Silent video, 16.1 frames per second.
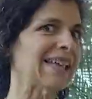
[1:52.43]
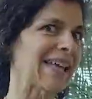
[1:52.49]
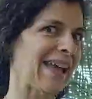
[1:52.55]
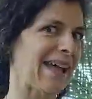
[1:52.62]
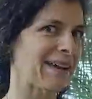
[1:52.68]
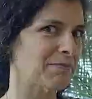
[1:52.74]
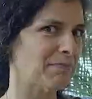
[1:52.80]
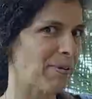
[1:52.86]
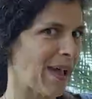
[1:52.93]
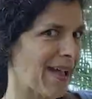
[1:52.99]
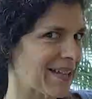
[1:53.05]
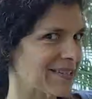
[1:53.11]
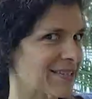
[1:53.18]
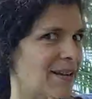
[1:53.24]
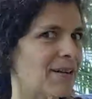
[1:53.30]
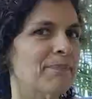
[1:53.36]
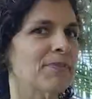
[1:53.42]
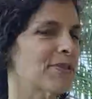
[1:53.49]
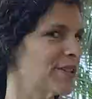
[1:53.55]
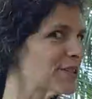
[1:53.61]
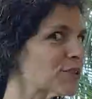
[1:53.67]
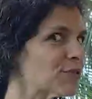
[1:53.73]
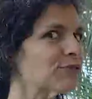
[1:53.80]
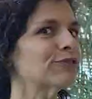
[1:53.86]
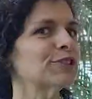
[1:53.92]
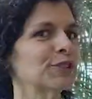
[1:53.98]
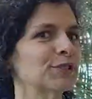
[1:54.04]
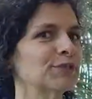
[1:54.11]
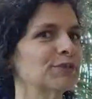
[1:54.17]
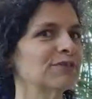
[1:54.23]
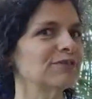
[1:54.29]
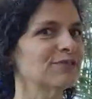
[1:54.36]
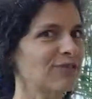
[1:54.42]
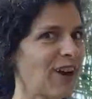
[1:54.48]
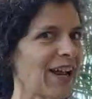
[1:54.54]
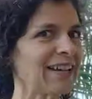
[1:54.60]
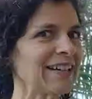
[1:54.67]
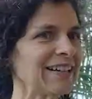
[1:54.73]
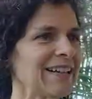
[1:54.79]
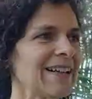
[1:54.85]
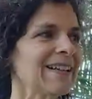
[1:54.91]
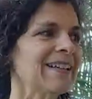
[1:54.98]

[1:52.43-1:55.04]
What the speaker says: can't pass up this fruit, right?